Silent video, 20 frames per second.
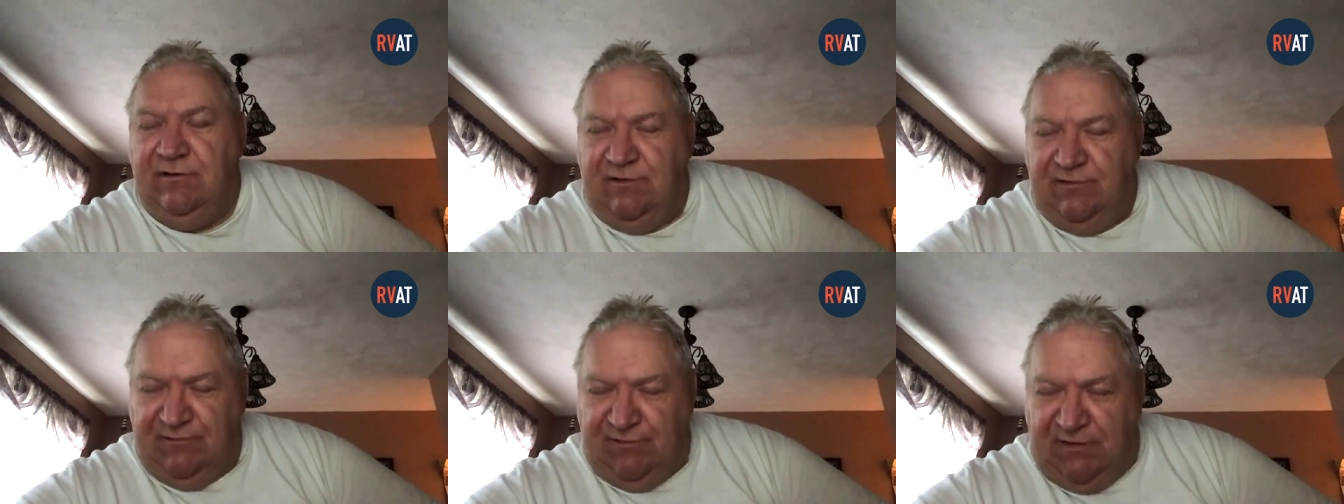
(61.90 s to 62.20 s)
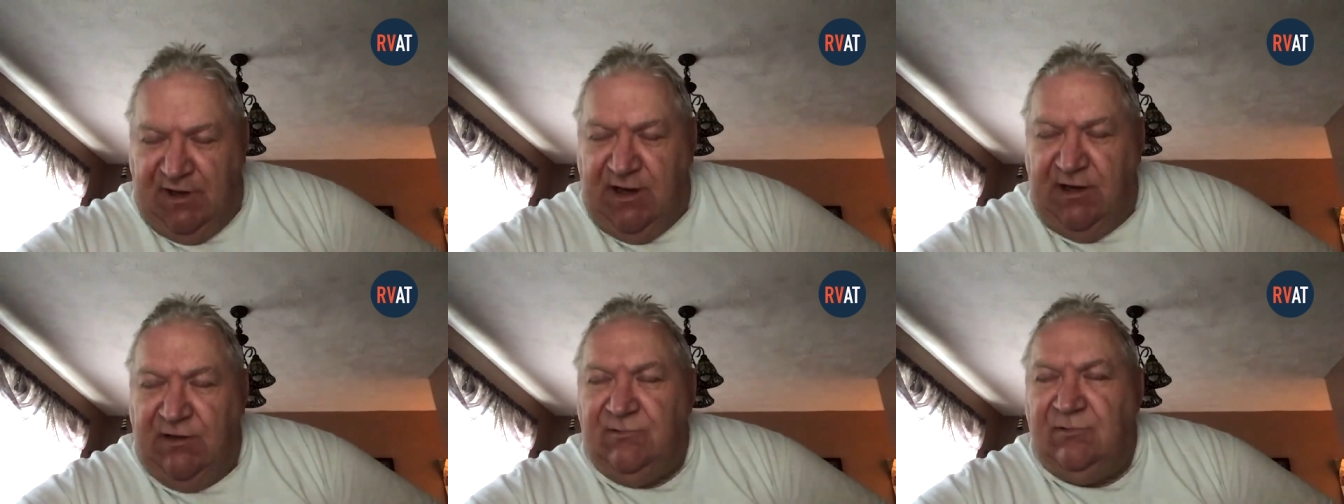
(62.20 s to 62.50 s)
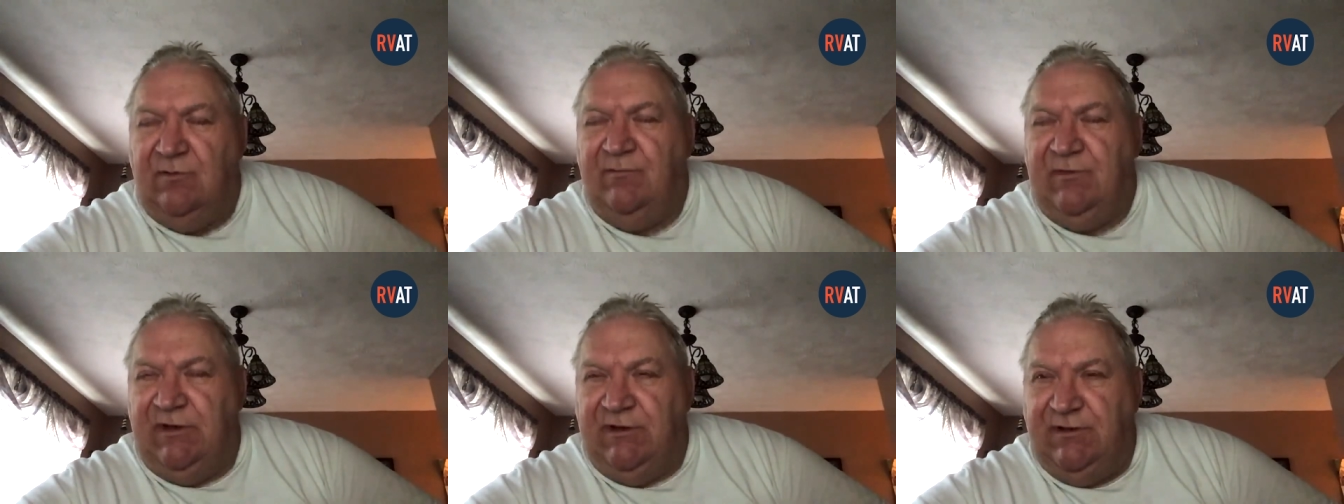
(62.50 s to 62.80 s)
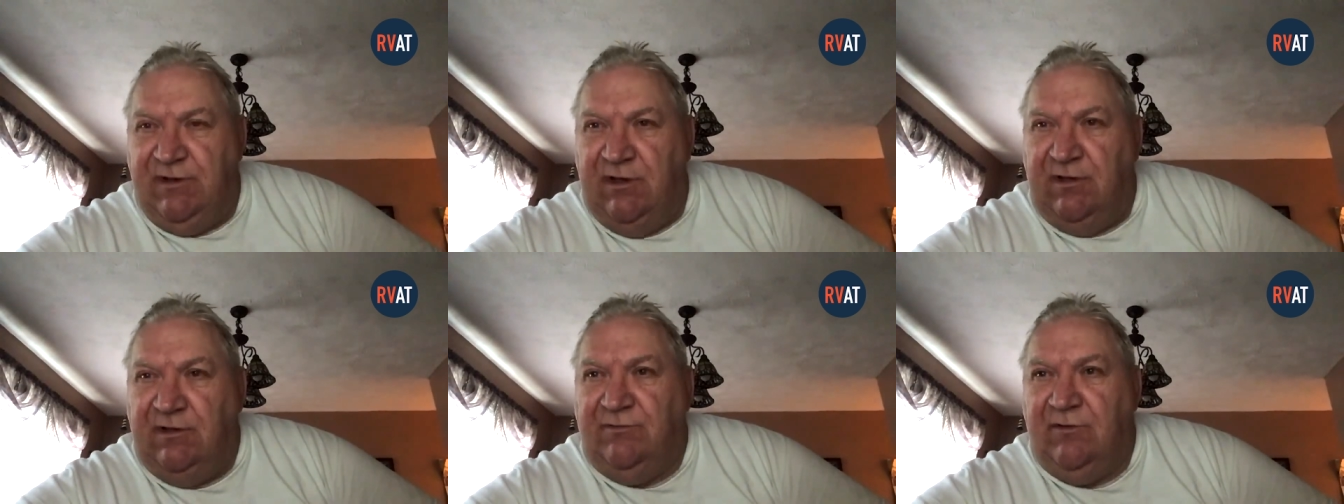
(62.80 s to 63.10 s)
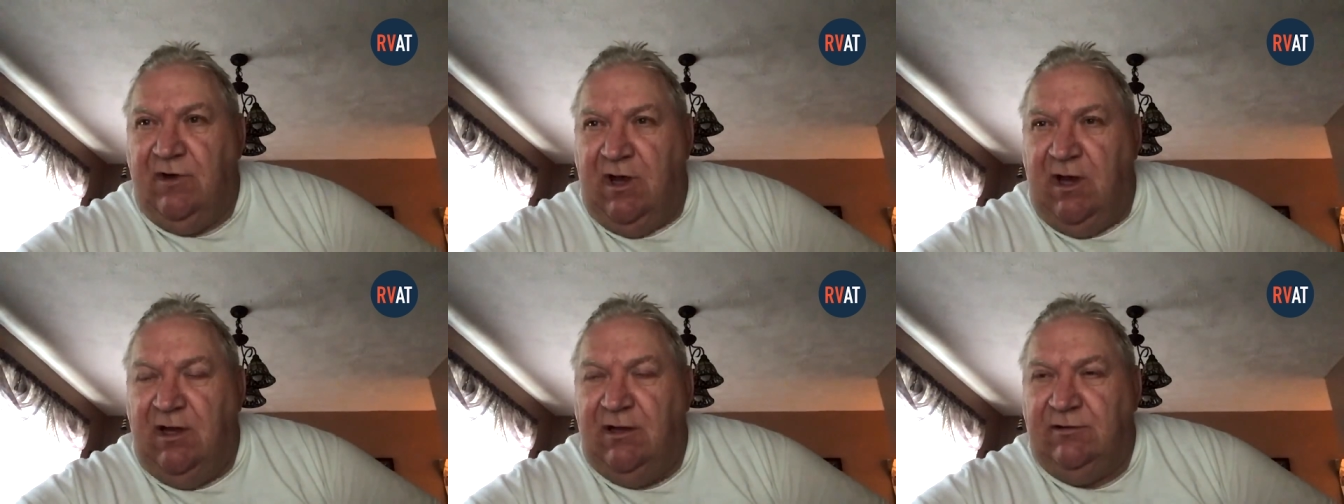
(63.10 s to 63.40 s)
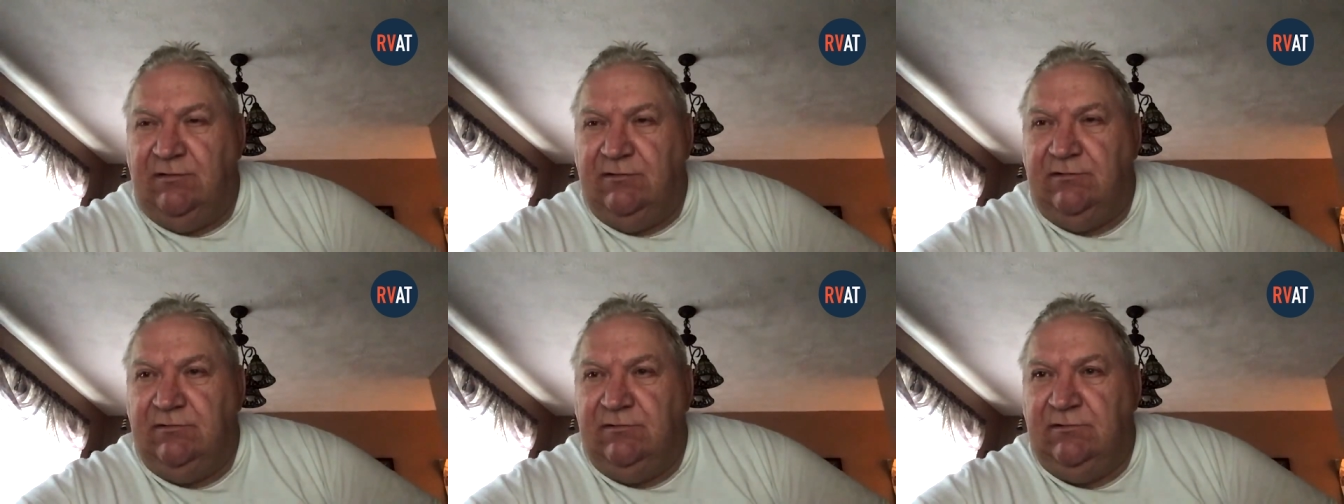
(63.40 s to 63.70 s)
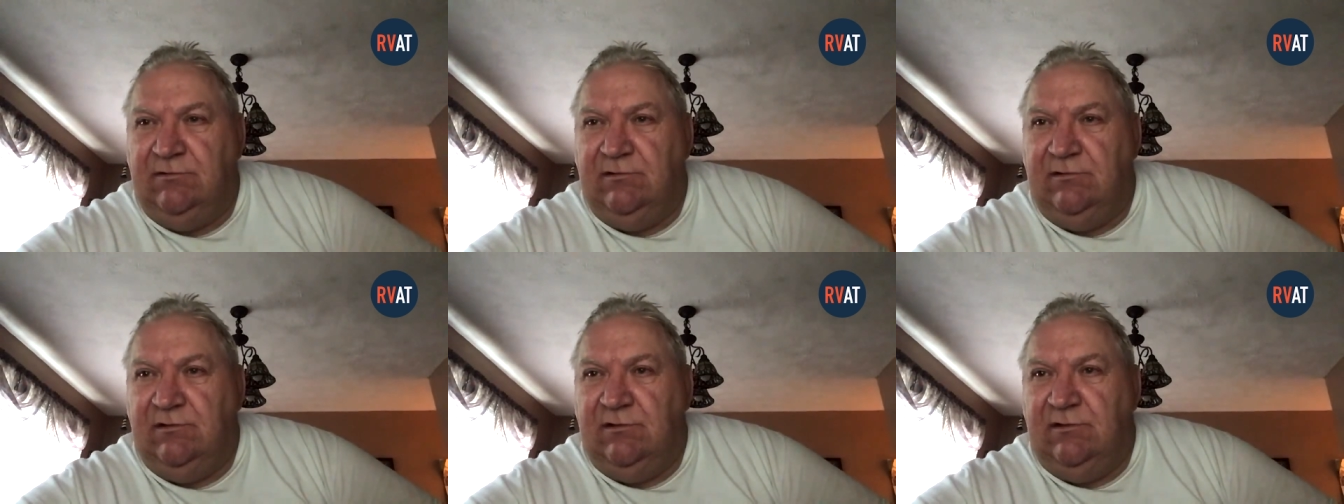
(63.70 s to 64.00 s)
things will be done right.
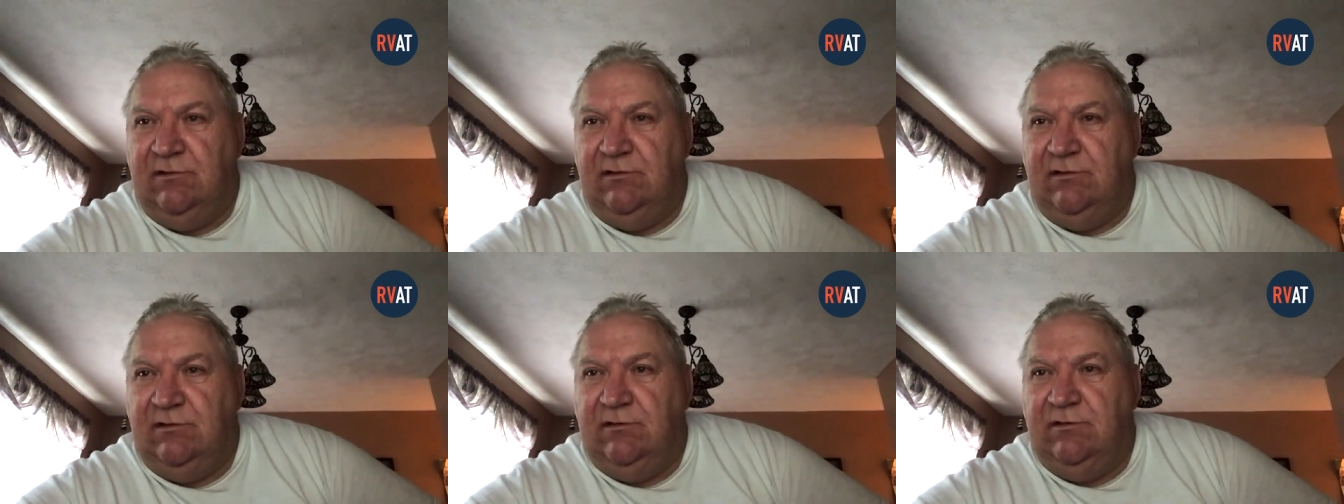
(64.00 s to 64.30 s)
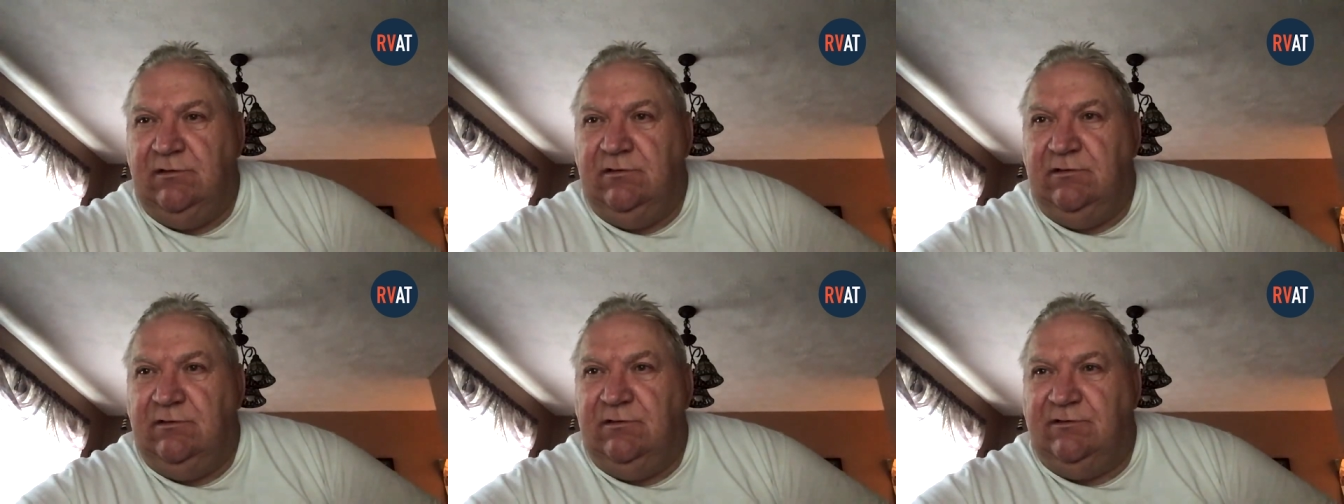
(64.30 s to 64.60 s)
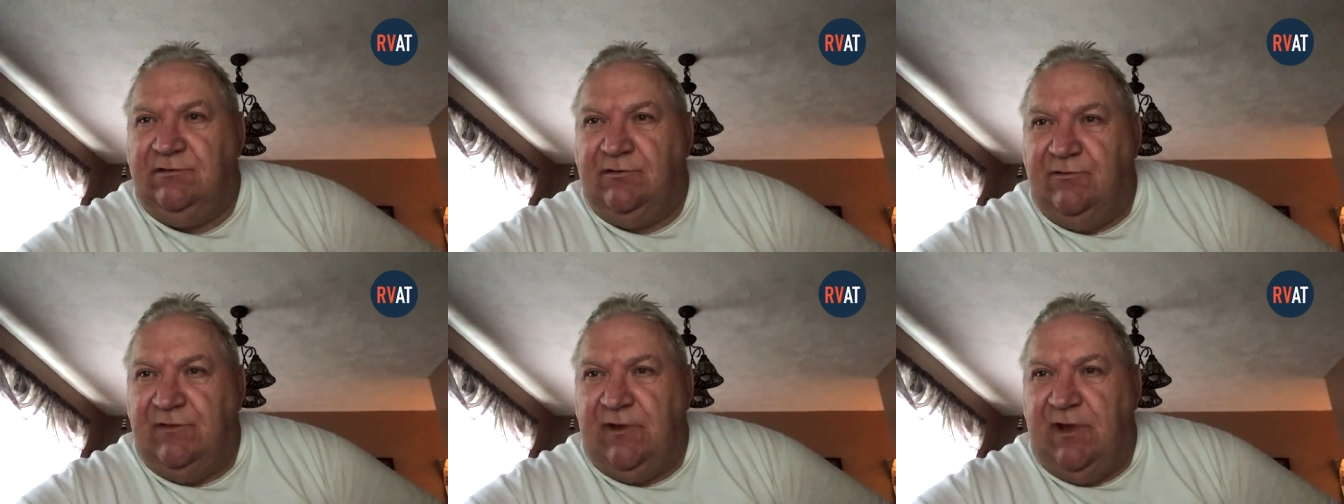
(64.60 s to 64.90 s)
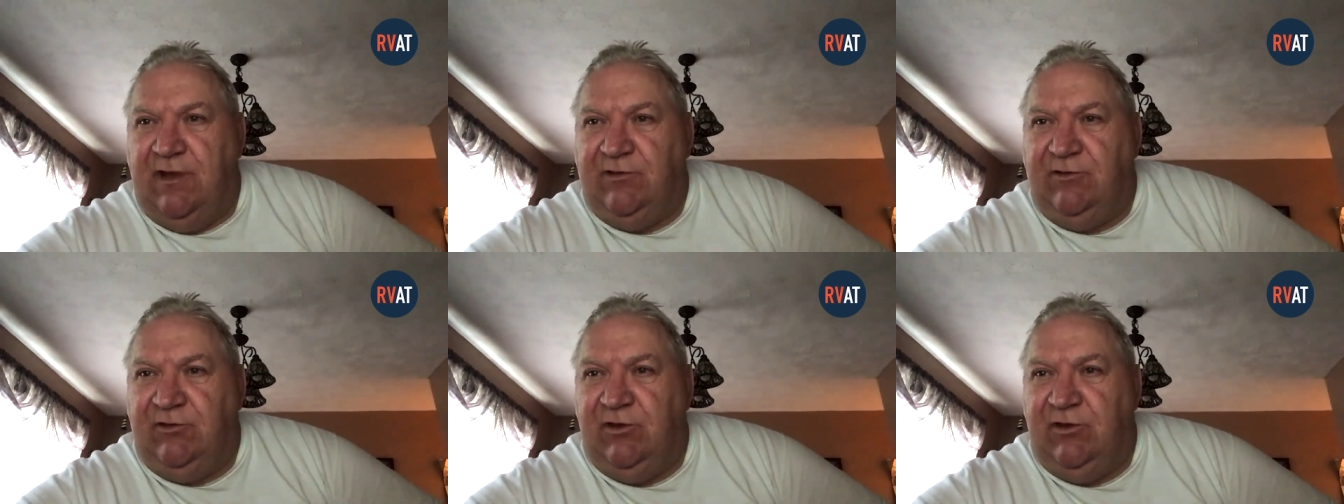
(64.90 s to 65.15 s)
So thank